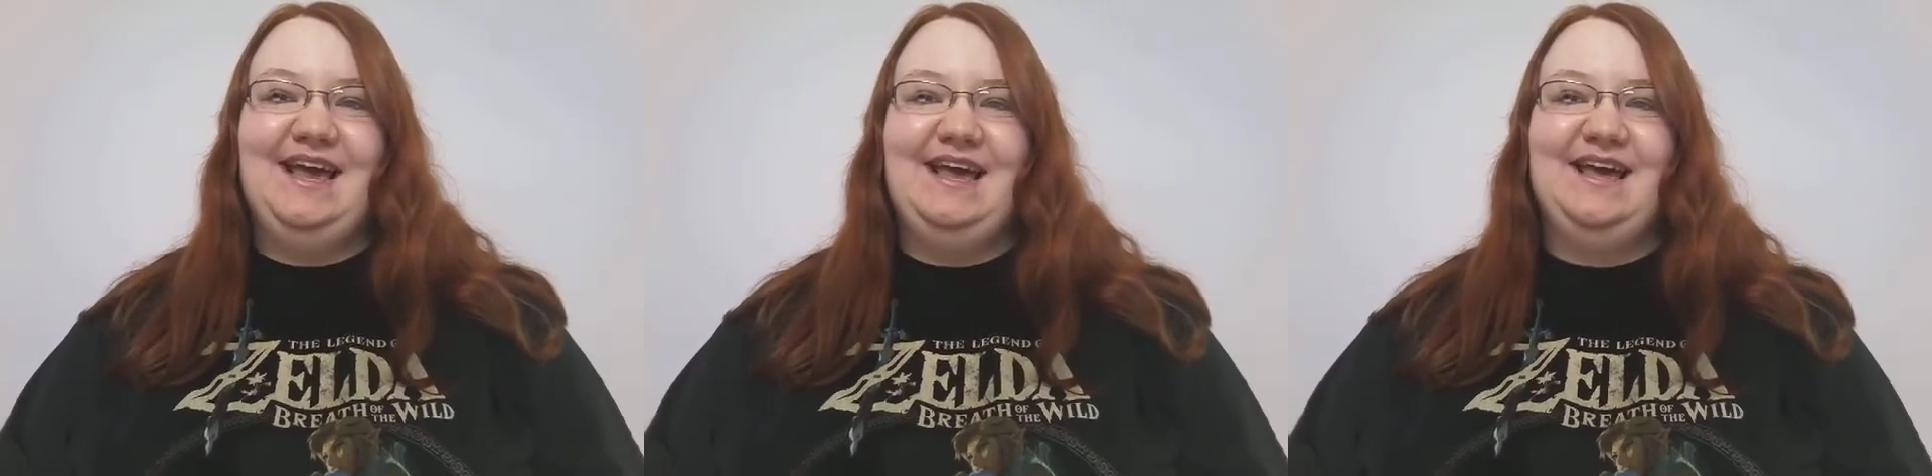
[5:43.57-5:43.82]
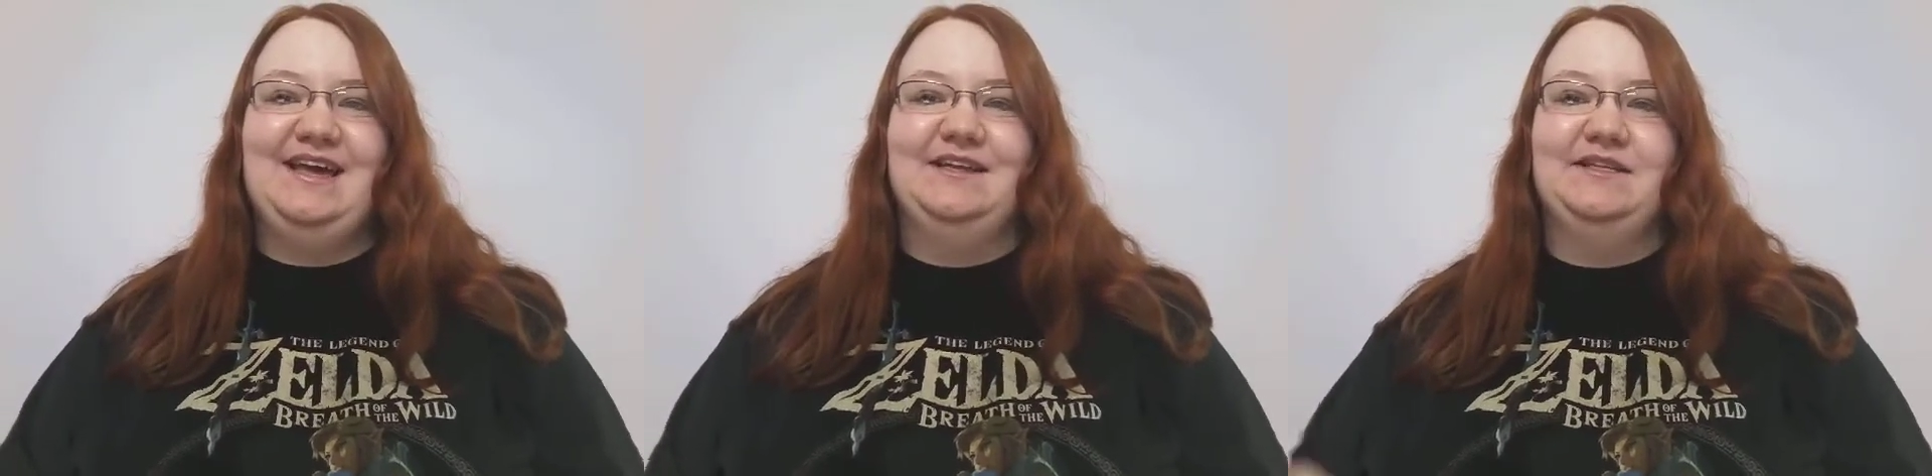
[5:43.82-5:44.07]

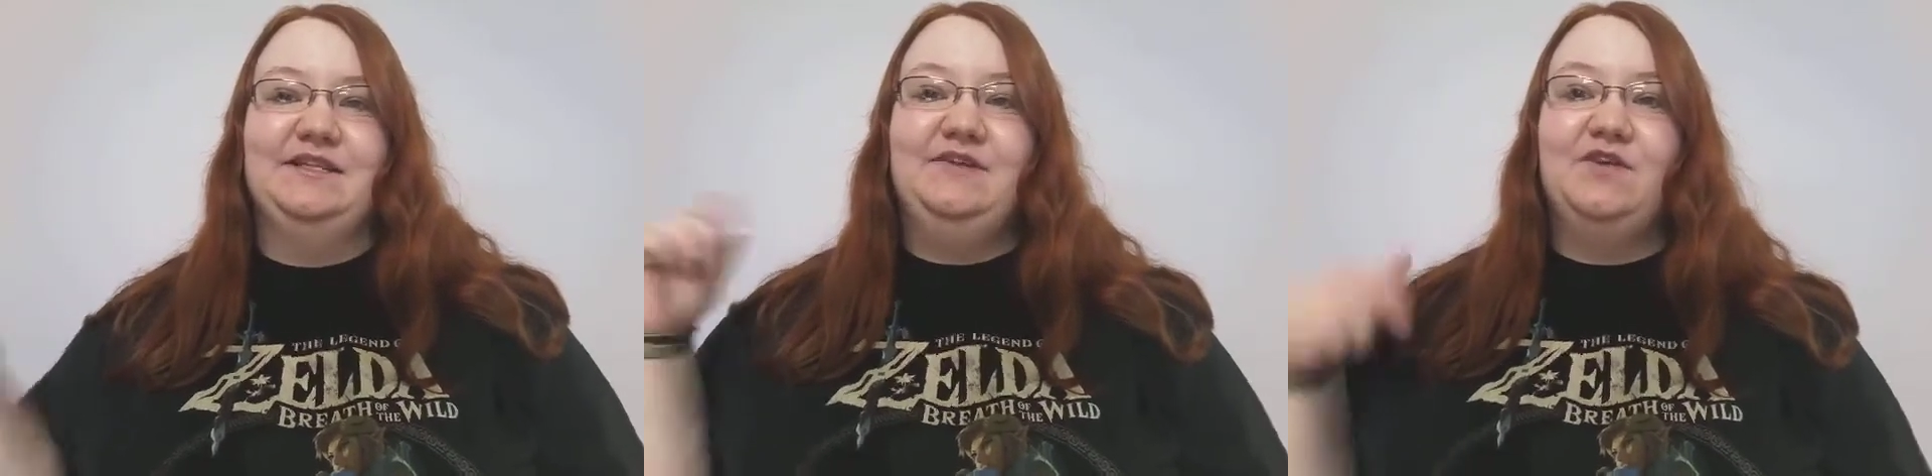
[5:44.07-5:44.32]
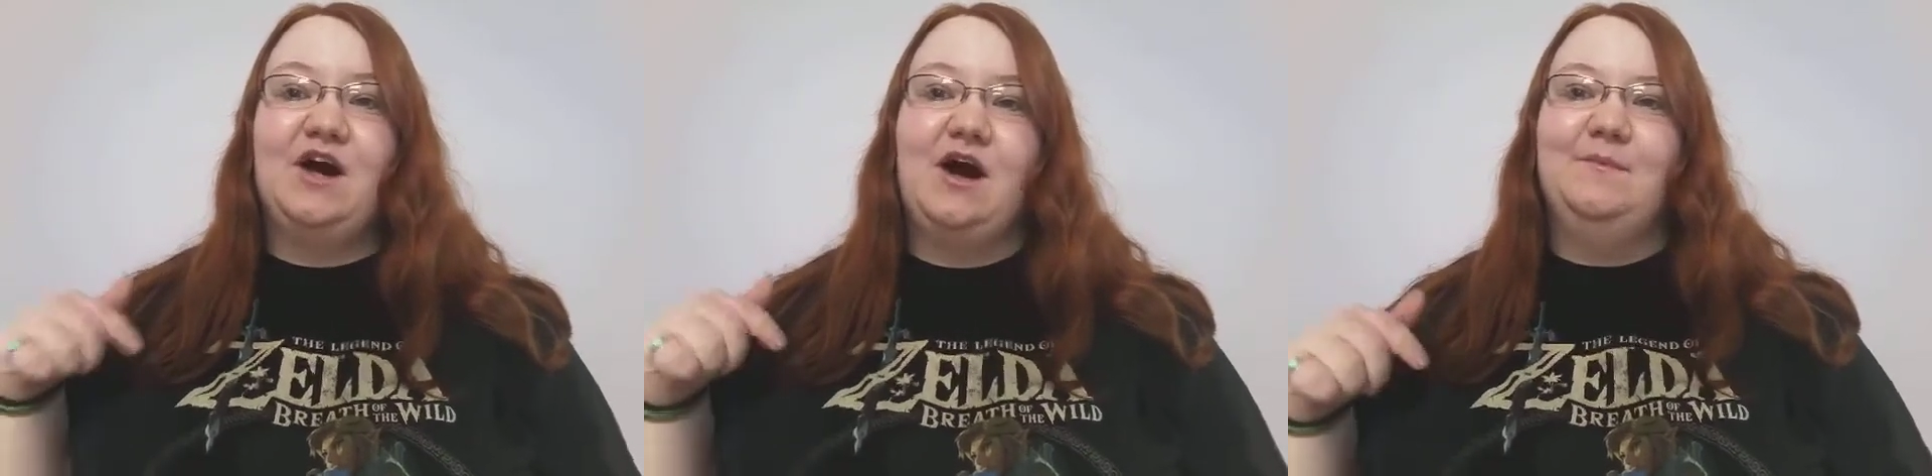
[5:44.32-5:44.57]
And
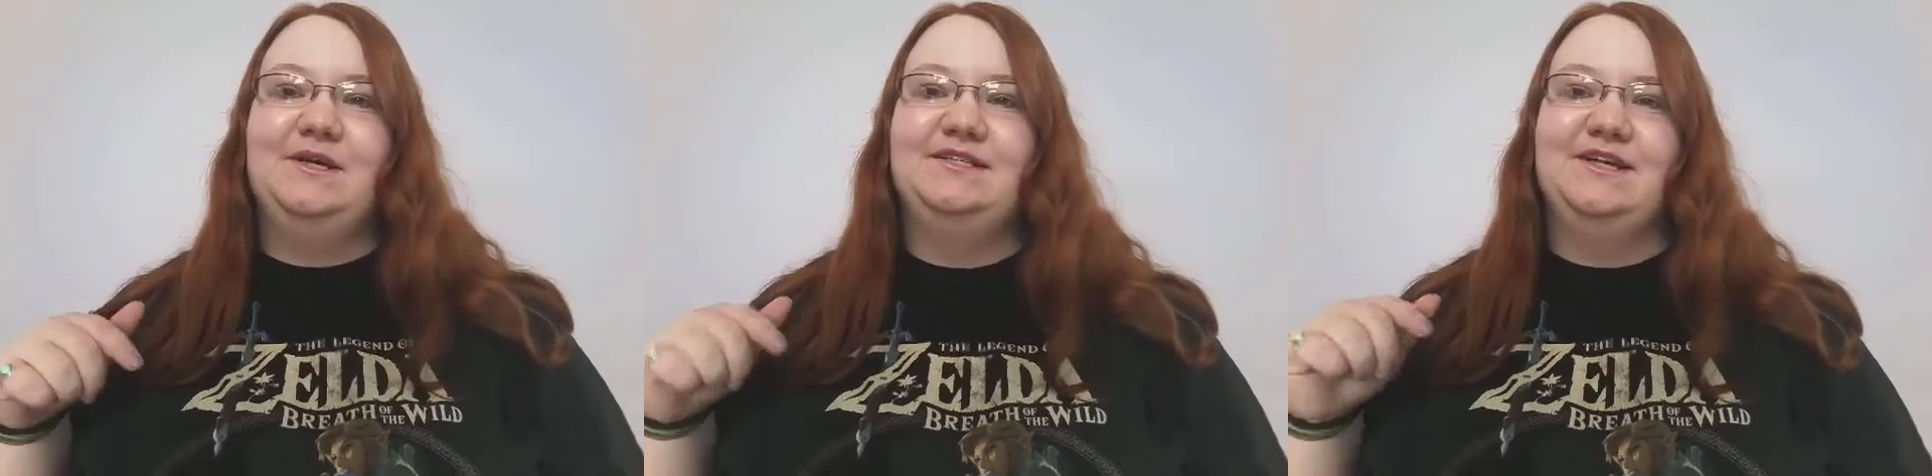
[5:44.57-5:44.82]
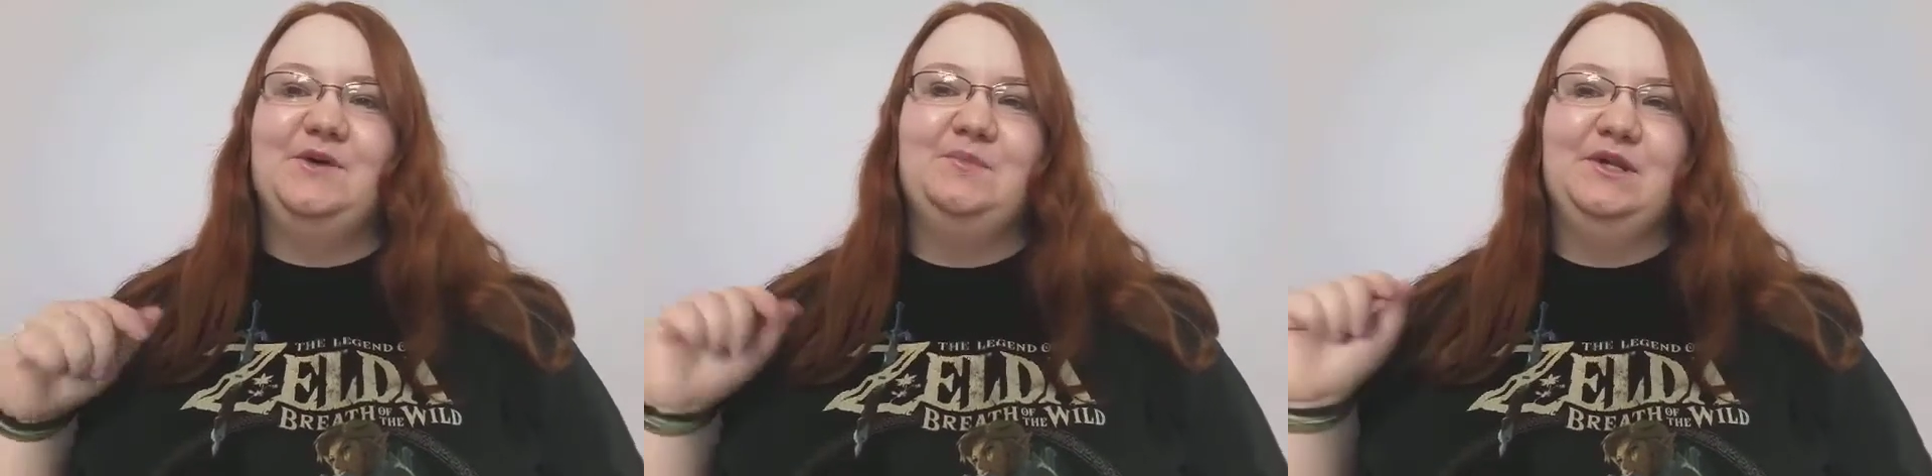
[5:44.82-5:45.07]
leave a
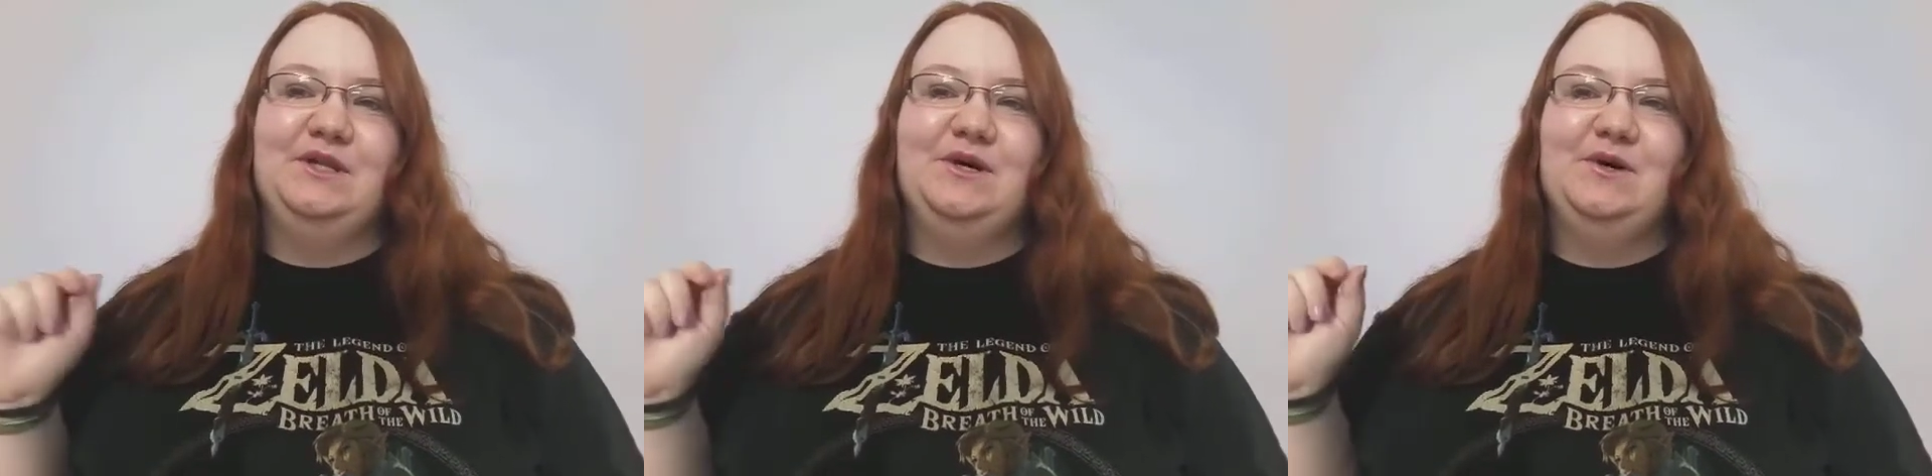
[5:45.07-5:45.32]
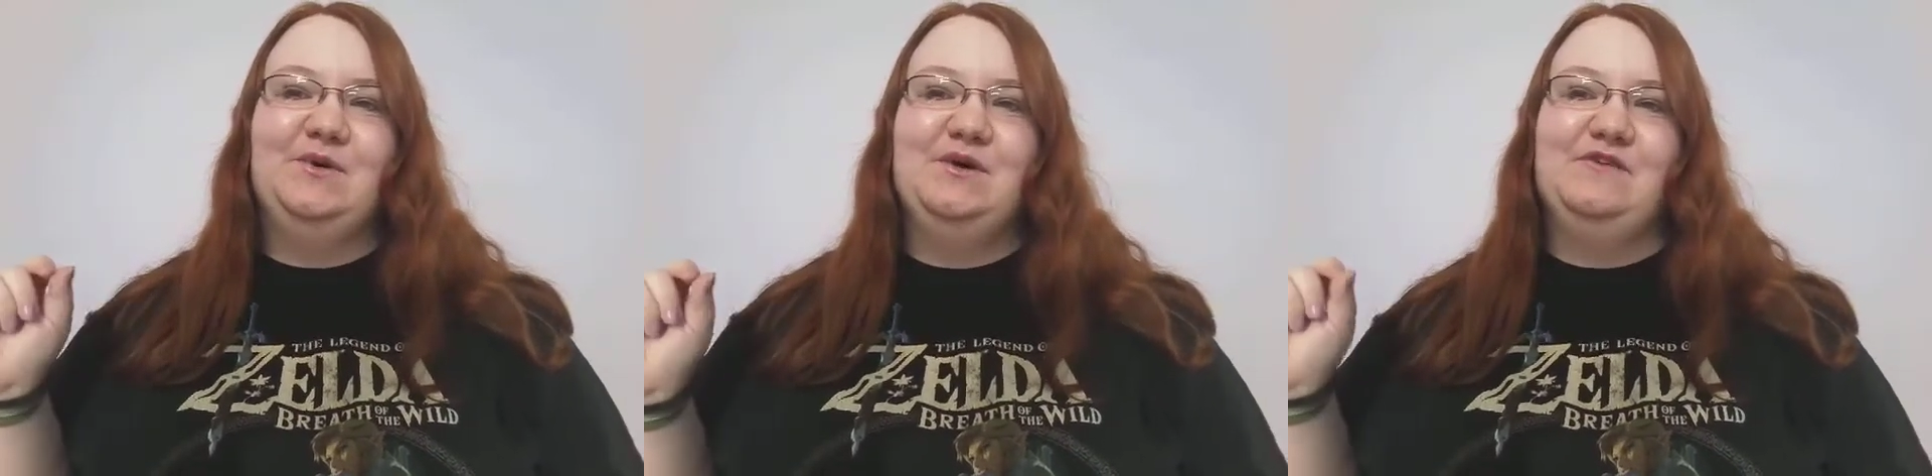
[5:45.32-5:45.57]
comment down below